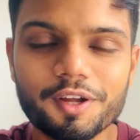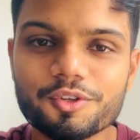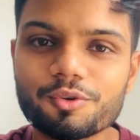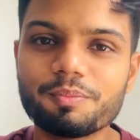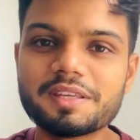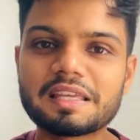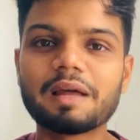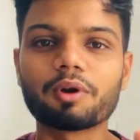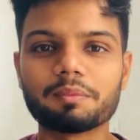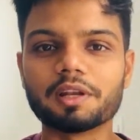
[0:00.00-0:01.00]
So, basically,
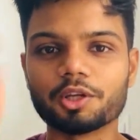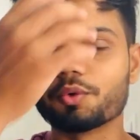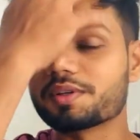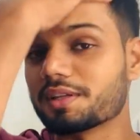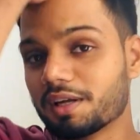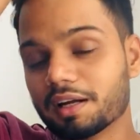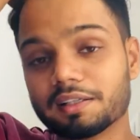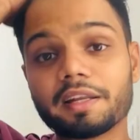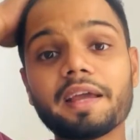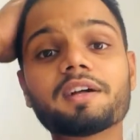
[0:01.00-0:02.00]
what I'm telling you is,
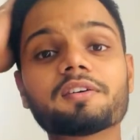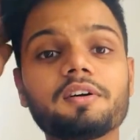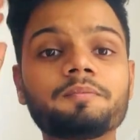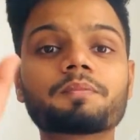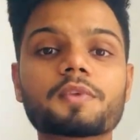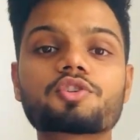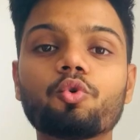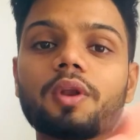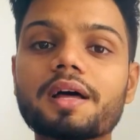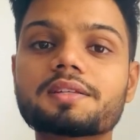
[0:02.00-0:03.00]
take
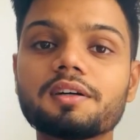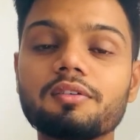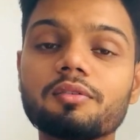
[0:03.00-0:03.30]
school as a